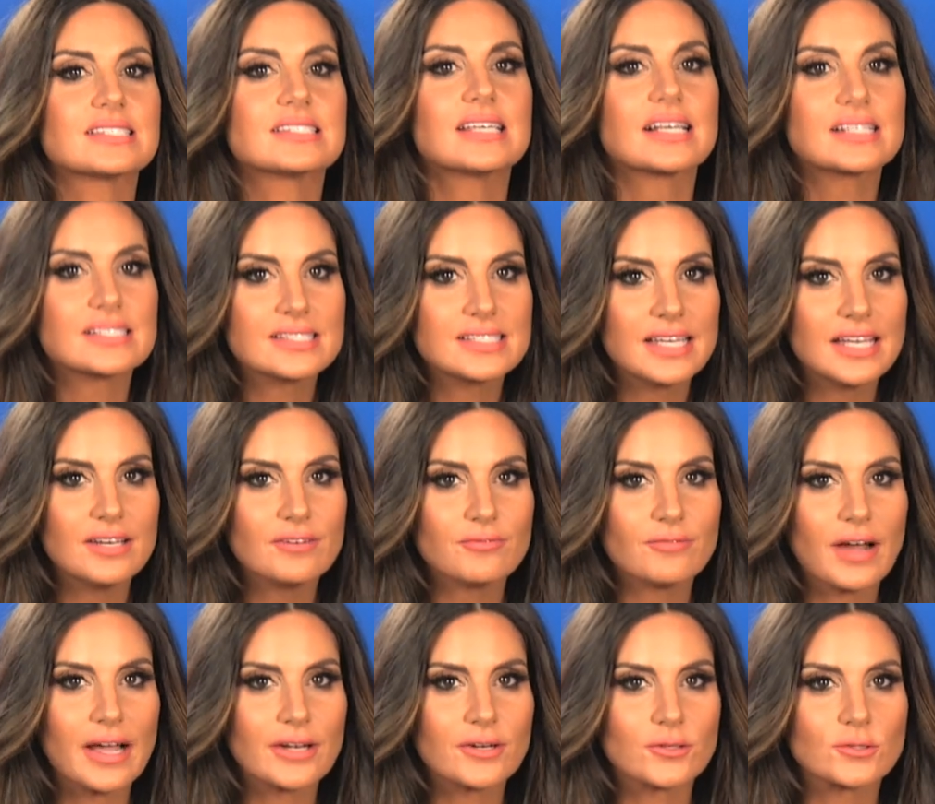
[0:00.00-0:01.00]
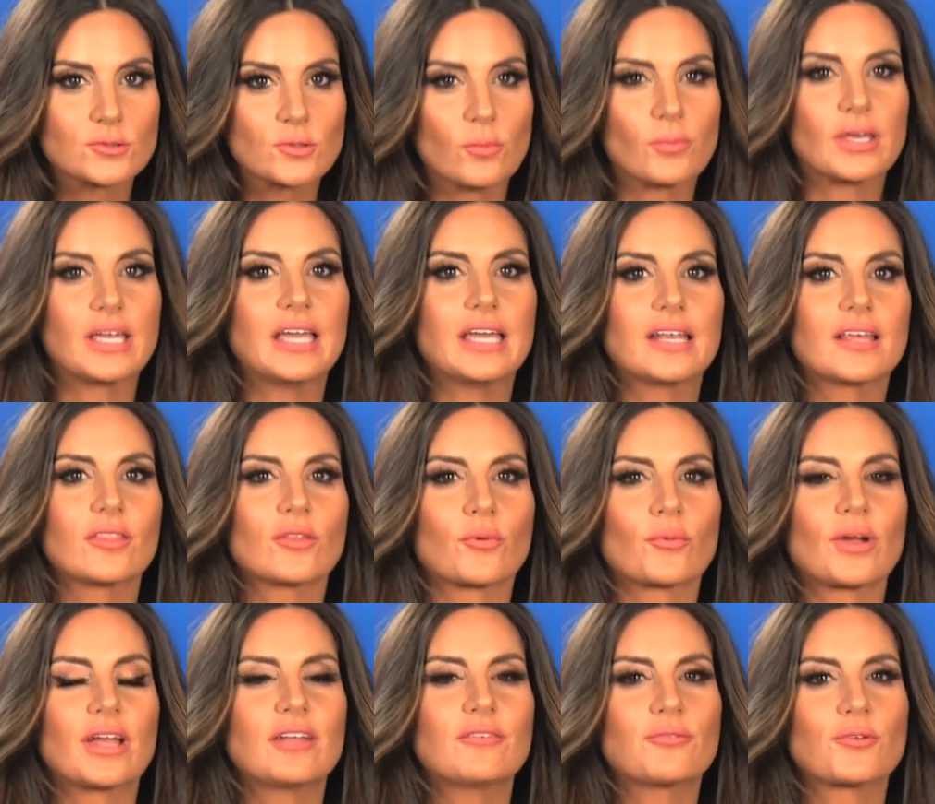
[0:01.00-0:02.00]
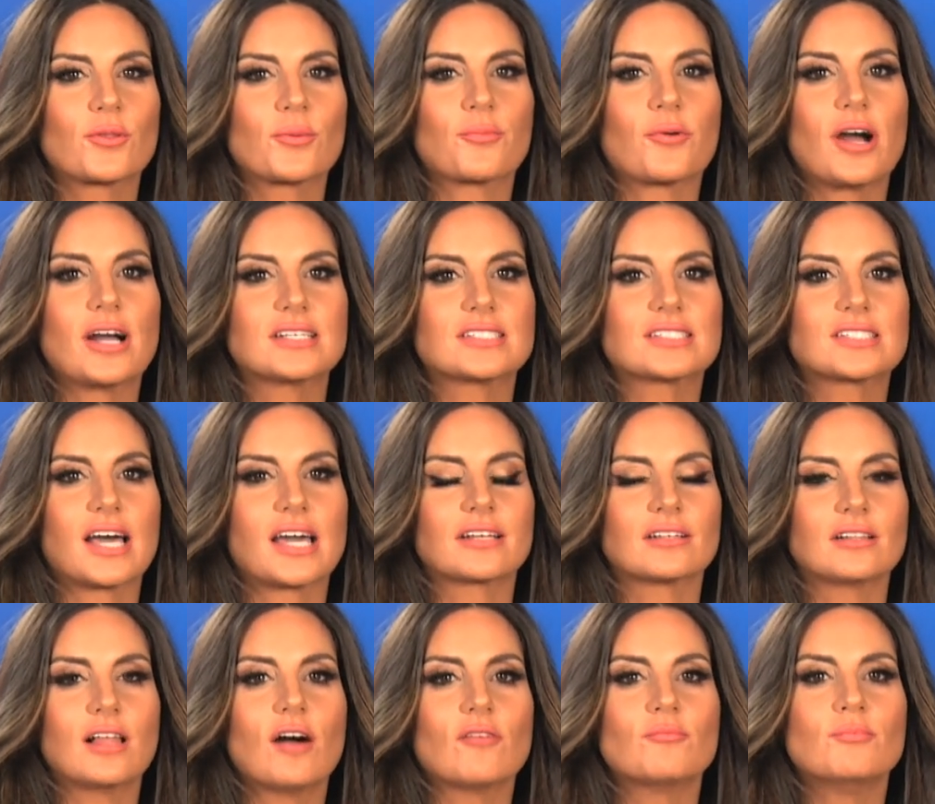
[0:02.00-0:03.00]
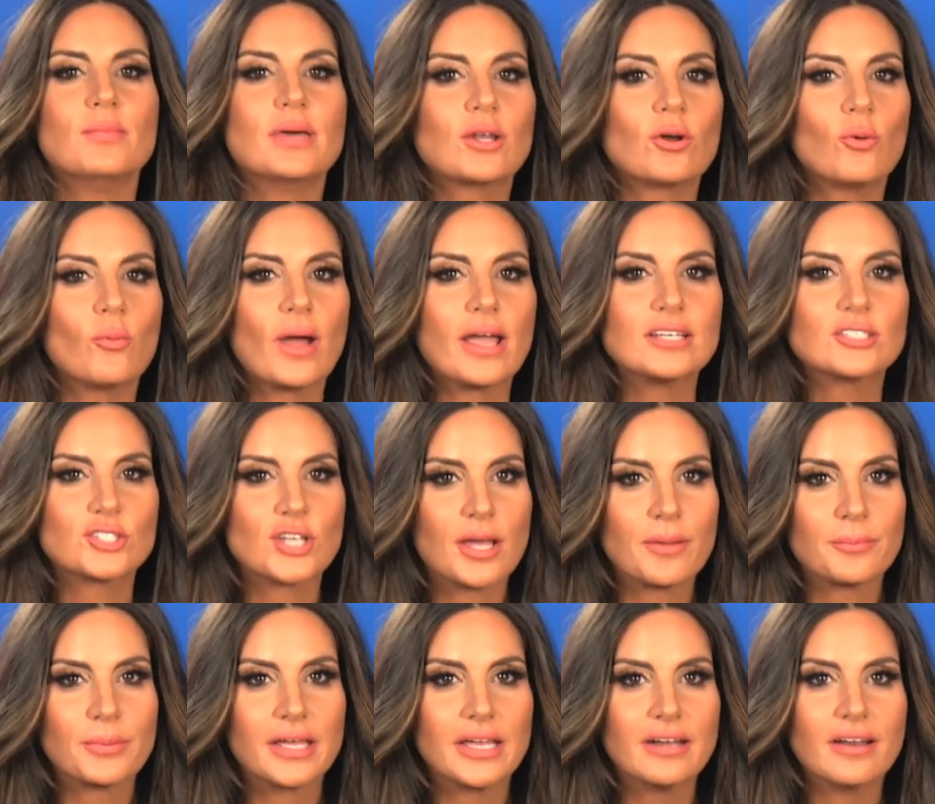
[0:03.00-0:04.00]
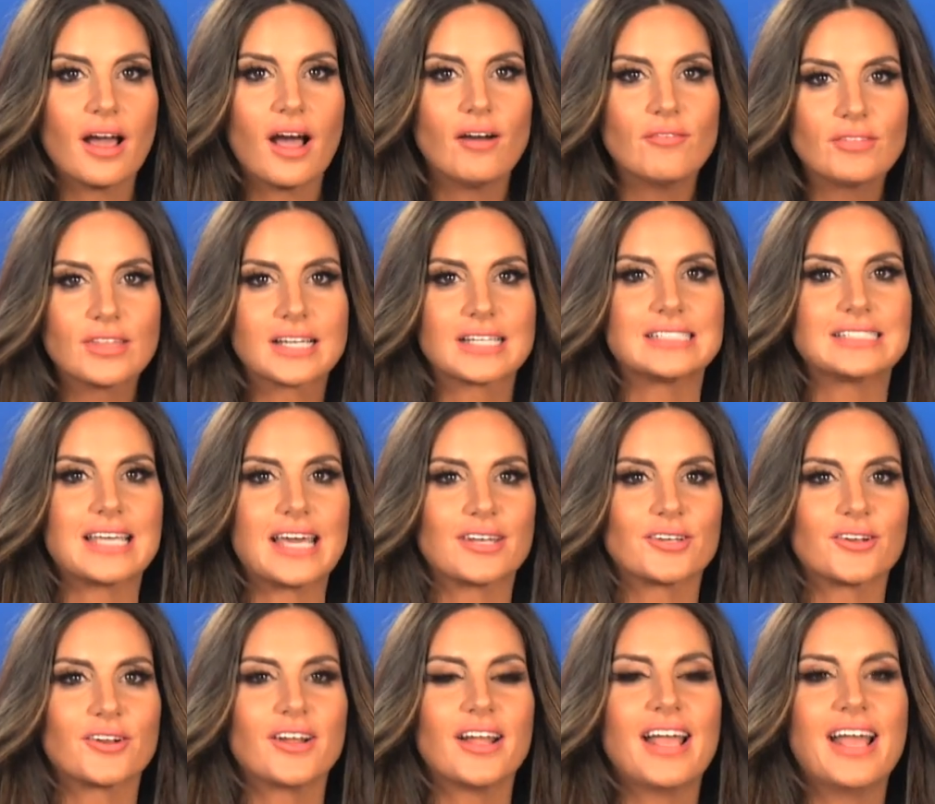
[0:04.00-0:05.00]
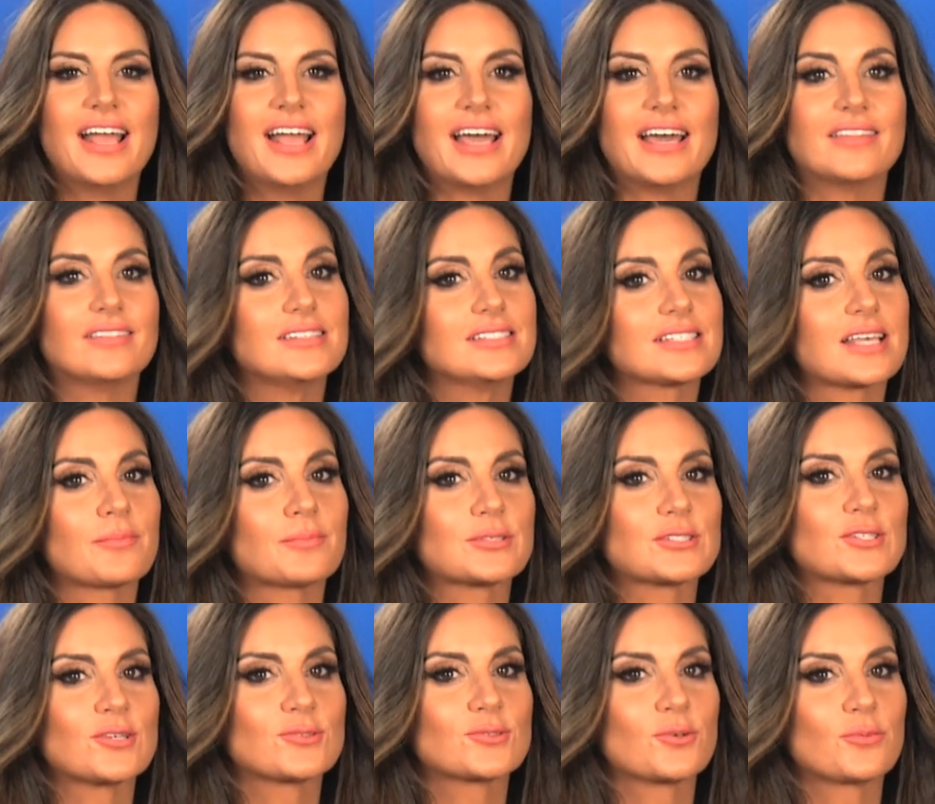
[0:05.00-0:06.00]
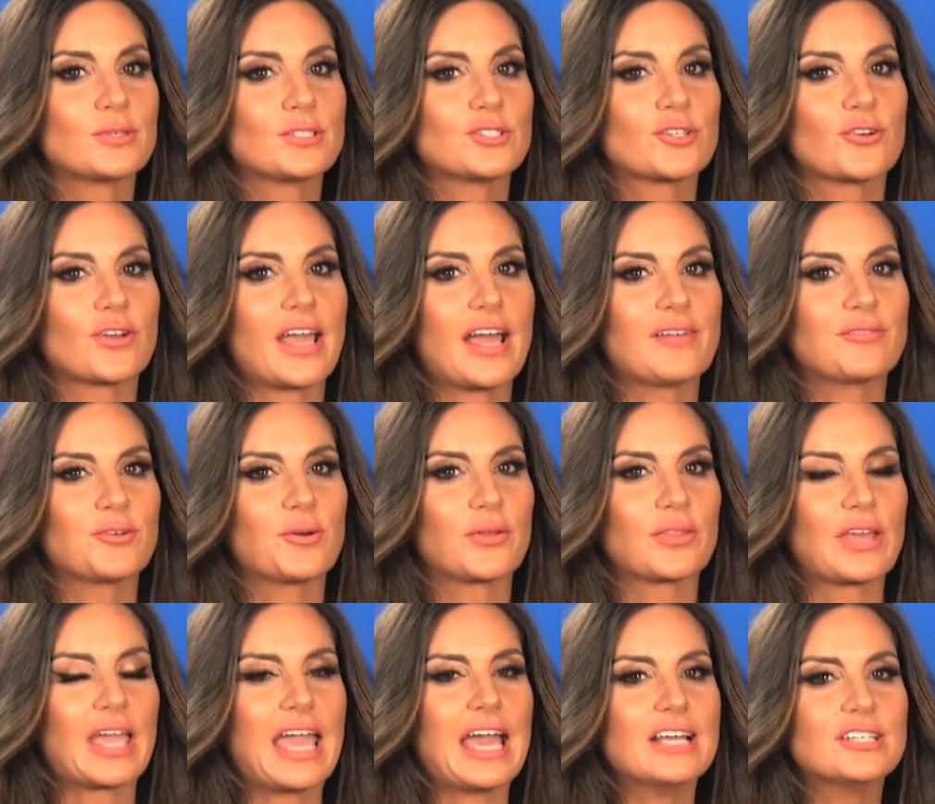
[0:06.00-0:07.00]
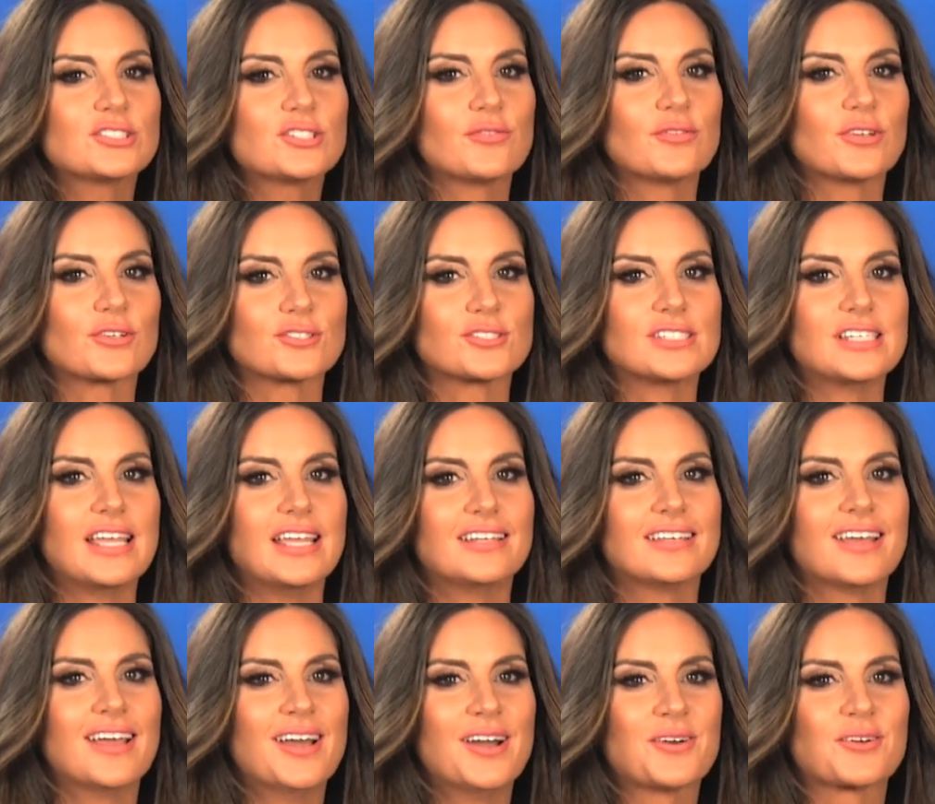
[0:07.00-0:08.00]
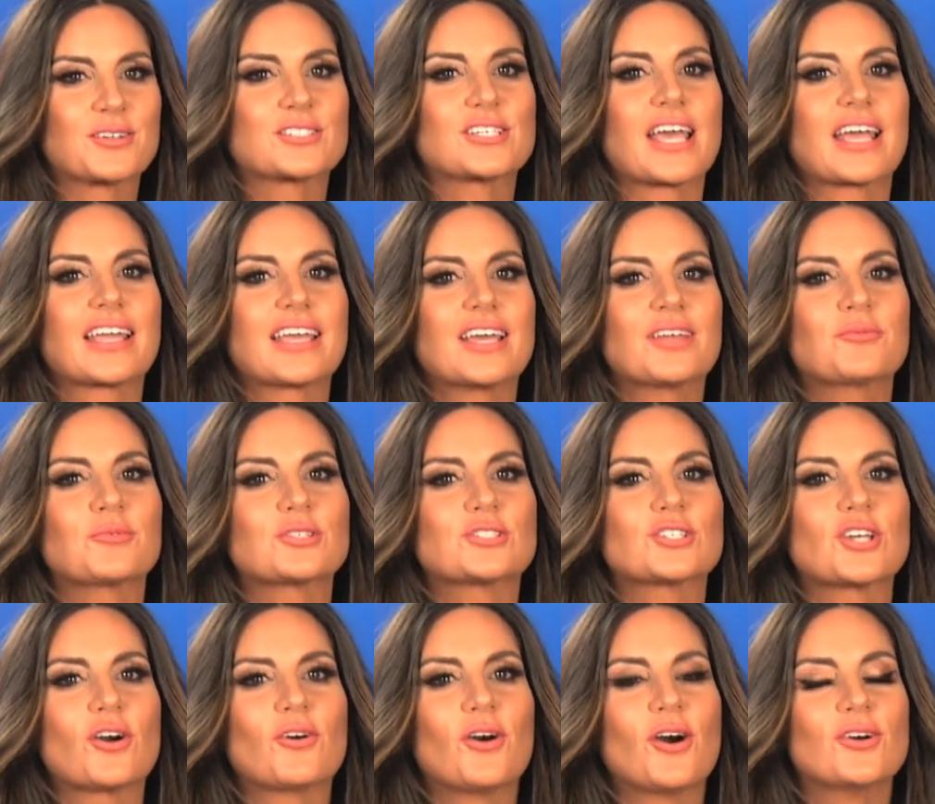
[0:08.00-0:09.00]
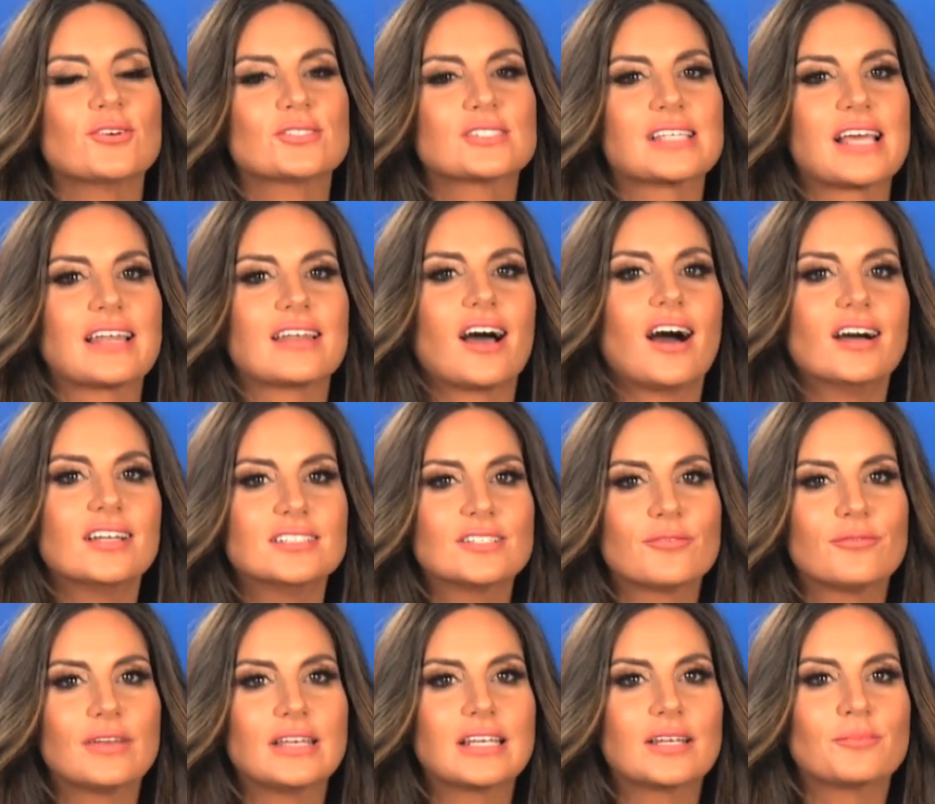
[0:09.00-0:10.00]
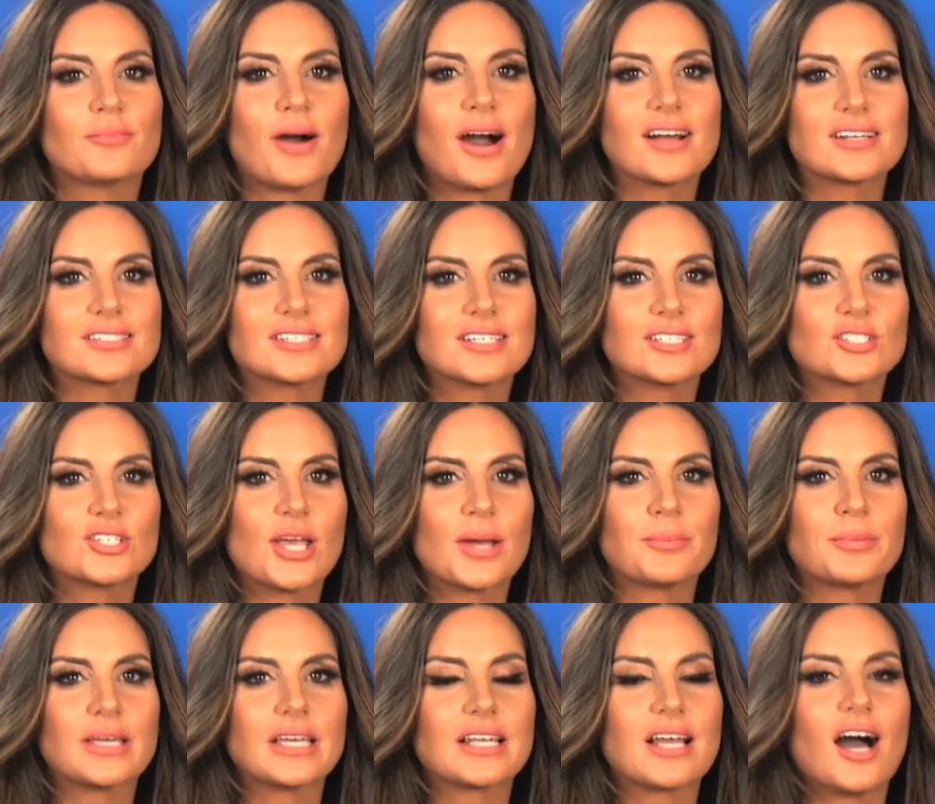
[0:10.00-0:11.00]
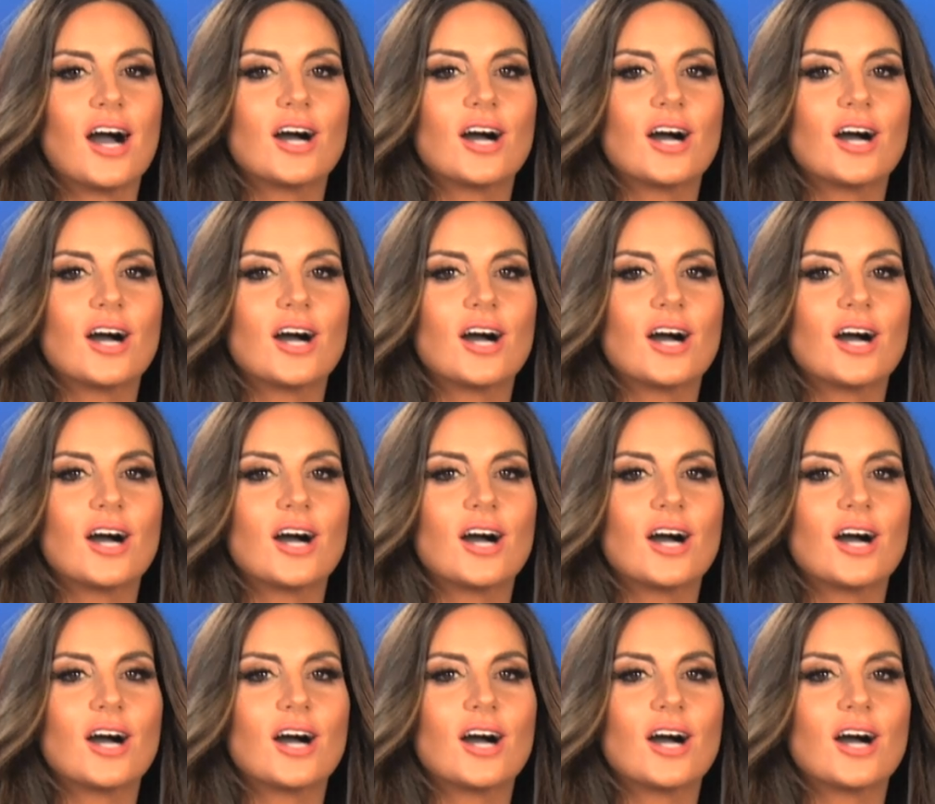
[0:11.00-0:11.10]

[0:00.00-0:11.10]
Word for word: 16 fighters will be hitting the ring for the prize title of middleweight champion of The Contender, and these episodes will be sure to have you on the edge of your seat. We're checking in with show host and undefeated boxing champion